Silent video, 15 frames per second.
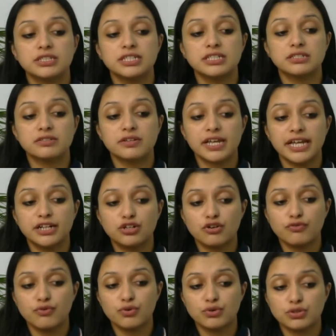this rate
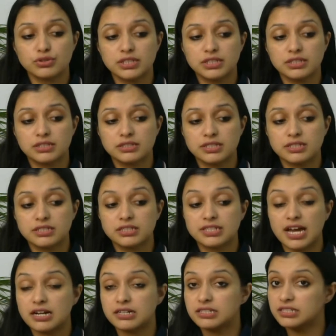of photosynthesis
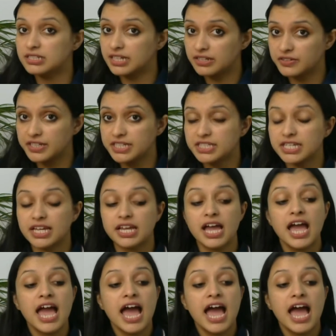starts decreasing,